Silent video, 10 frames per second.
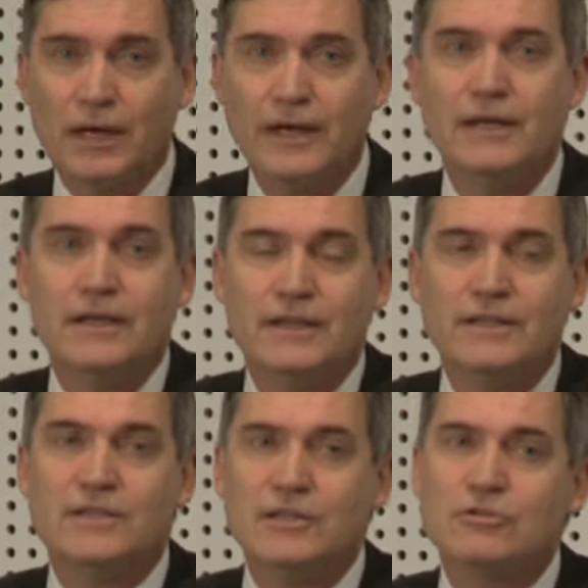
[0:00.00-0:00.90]
but
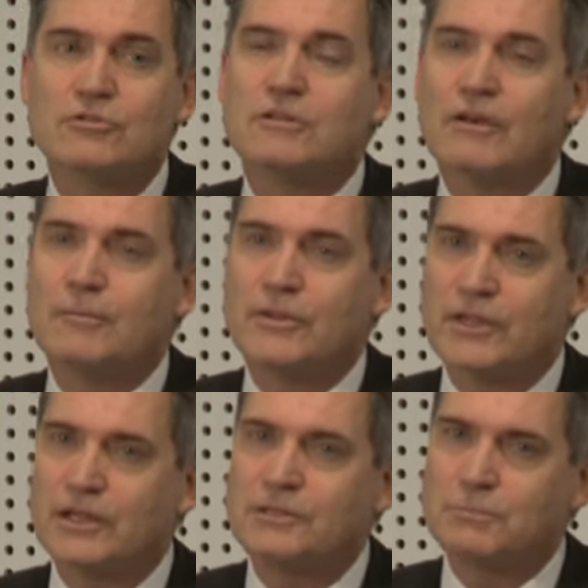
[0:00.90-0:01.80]
this industry development
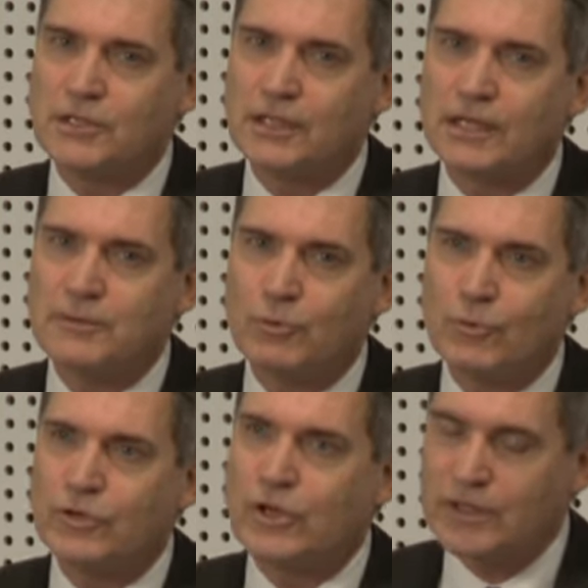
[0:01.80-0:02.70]
thing is particularly important.